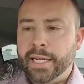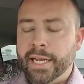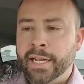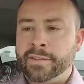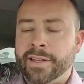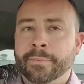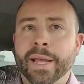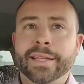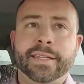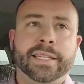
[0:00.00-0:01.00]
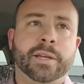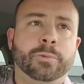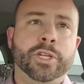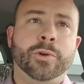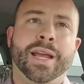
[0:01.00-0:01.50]
it's amazing that
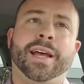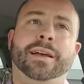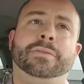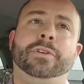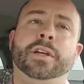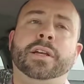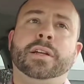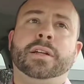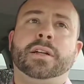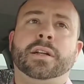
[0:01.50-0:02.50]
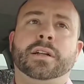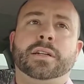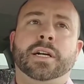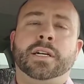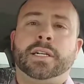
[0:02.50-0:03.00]
when you have
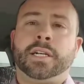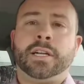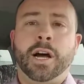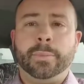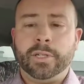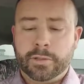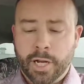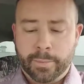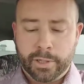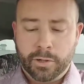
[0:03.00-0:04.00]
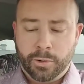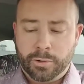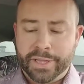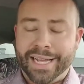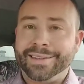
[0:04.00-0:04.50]
a common
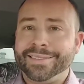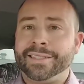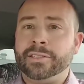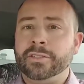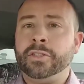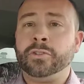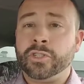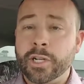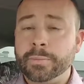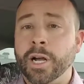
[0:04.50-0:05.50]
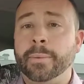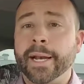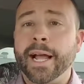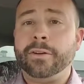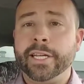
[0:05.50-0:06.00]
goal, and that there's some
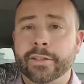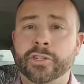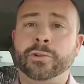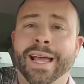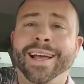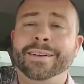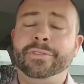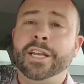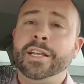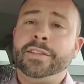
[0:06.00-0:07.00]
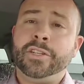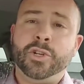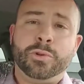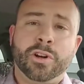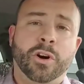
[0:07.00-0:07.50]
commonality that you have, that
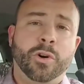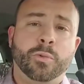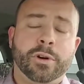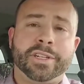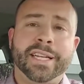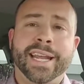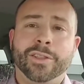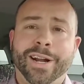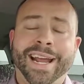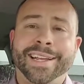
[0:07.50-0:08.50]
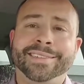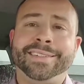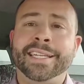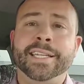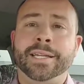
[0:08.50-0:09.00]
you can all work together as a
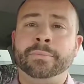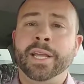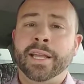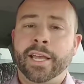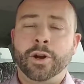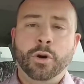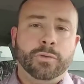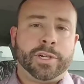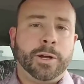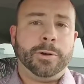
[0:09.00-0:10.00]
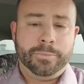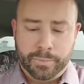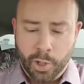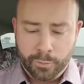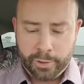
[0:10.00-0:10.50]
team and
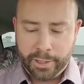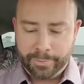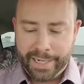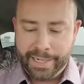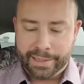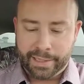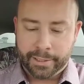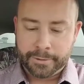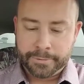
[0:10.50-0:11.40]
overcome anything.